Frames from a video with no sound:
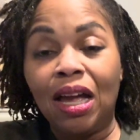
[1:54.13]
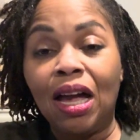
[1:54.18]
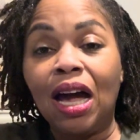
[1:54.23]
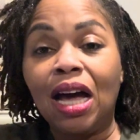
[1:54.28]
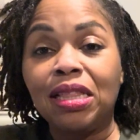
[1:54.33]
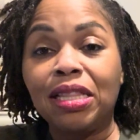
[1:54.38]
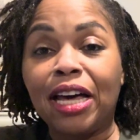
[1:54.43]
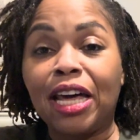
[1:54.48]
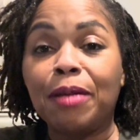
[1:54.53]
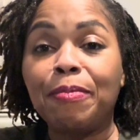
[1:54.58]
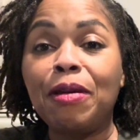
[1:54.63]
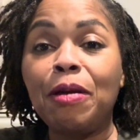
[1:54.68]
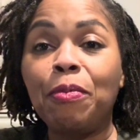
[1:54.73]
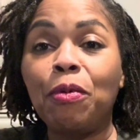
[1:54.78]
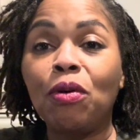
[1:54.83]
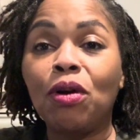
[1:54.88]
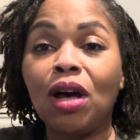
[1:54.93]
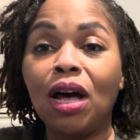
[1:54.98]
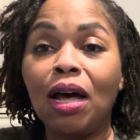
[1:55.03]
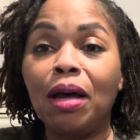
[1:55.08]
A lot of
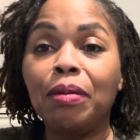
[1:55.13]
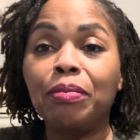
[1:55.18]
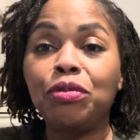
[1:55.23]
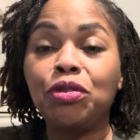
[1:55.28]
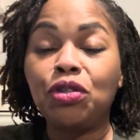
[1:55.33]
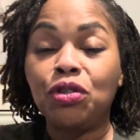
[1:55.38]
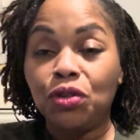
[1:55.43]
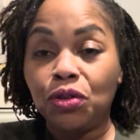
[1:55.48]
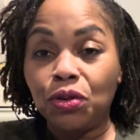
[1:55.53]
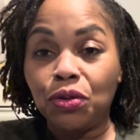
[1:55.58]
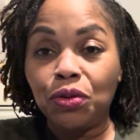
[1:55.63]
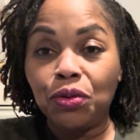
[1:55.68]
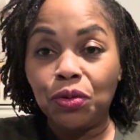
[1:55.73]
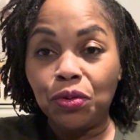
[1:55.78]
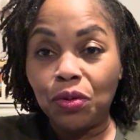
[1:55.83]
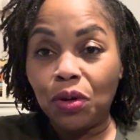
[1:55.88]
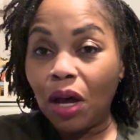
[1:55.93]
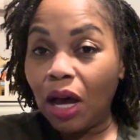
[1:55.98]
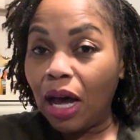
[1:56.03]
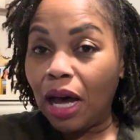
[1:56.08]
people come to